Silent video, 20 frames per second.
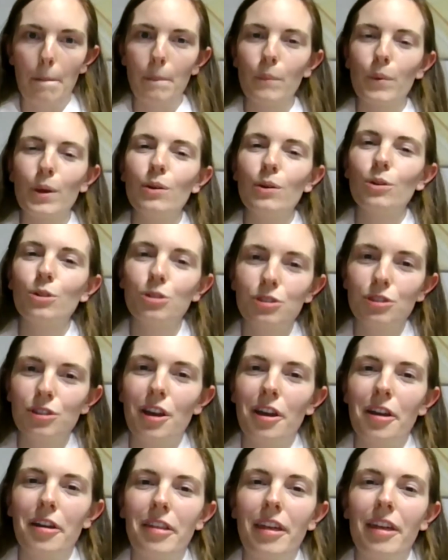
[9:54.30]
We all
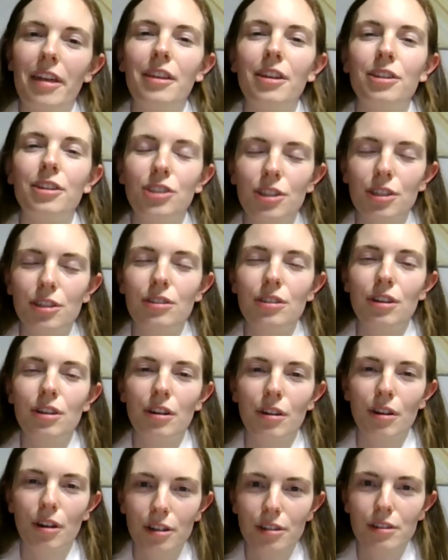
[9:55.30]
know that the Jews are
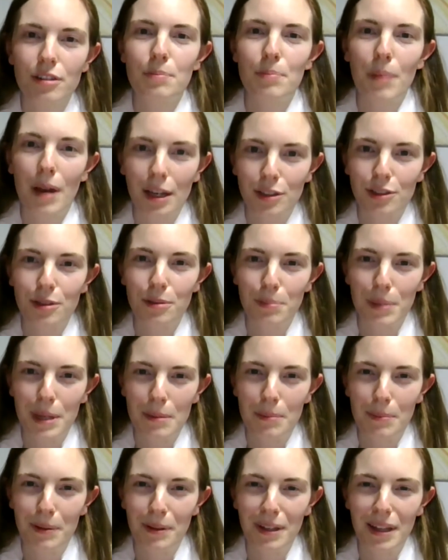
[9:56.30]
God's special
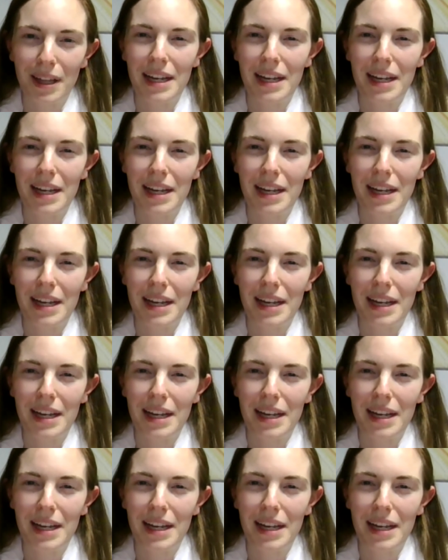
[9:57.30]
people